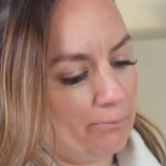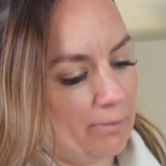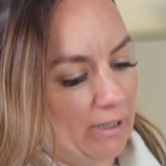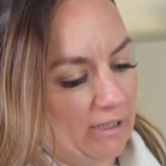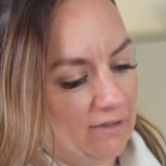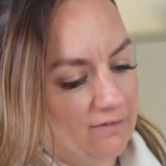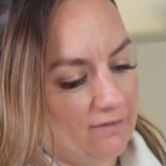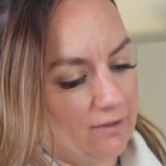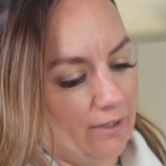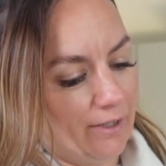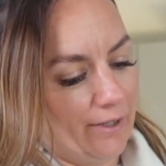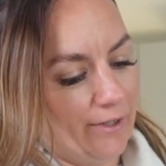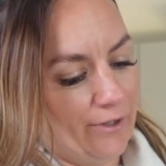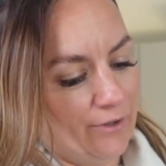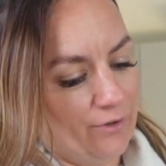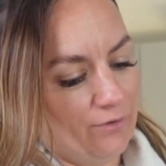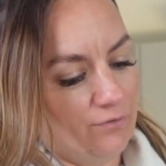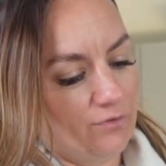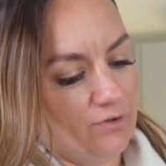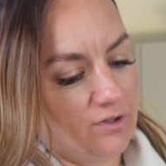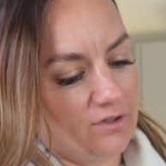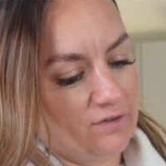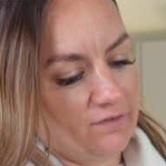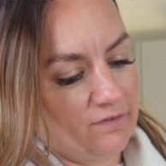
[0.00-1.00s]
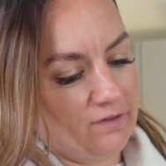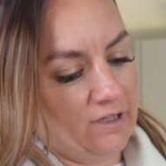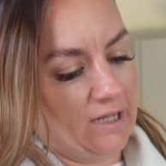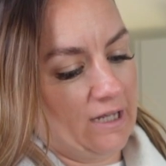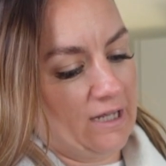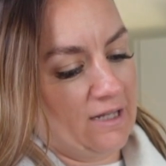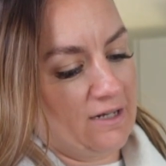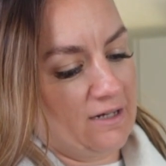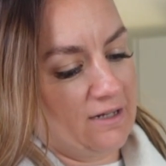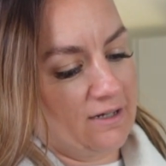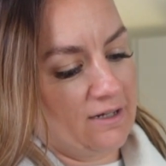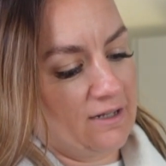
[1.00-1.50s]
butter over the
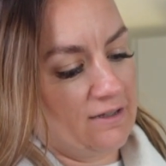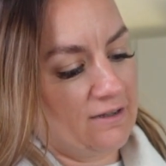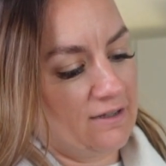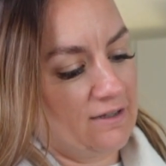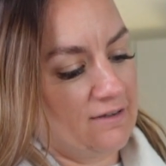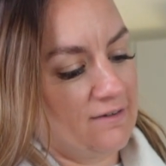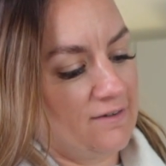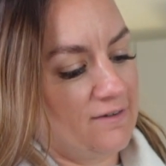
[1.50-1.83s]
skin and then